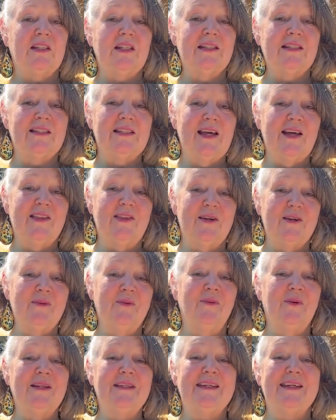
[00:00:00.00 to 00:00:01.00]
and Southern.
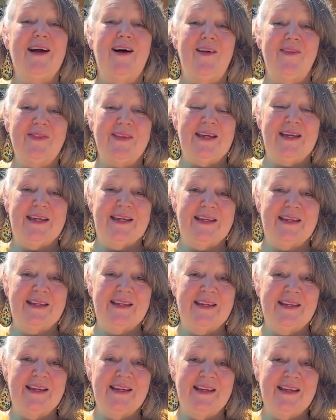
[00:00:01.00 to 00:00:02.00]
What do y'all think?
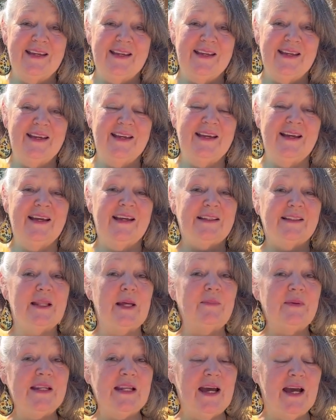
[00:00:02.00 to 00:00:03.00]
Let
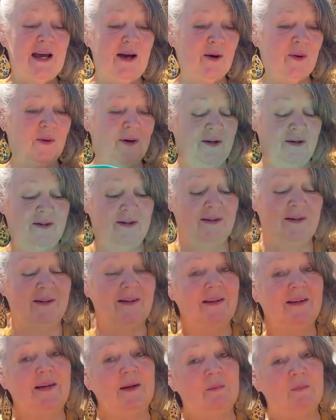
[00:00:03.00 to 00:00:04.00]
me know.
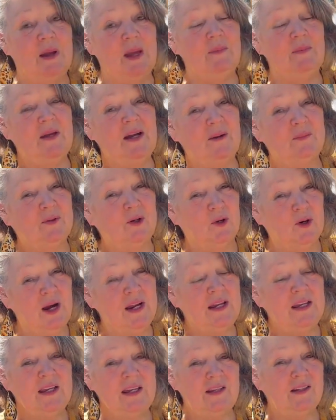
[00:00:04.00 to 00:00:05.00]
Maybe I'm
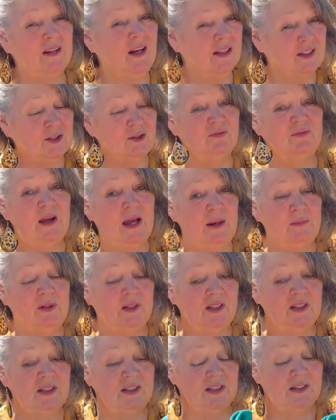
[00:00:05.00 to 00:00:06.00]
cranky, not so
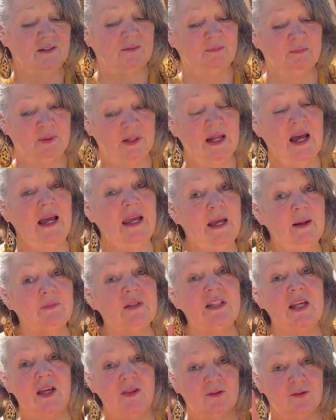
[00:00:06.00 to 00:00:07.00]
fabulous, but I am
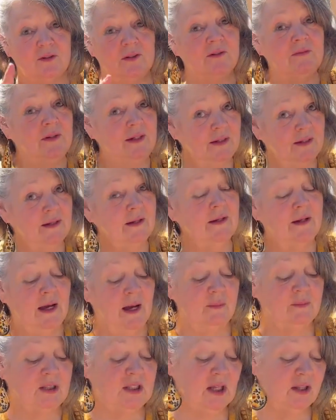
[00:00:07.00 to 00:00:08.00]
Southern.
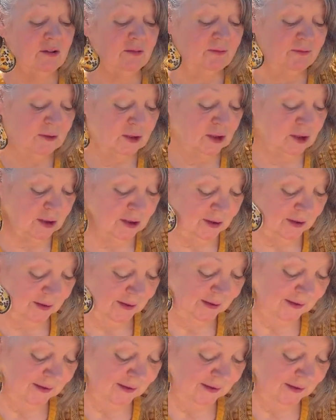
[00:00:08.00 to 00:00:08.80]
I'm Southern for sure.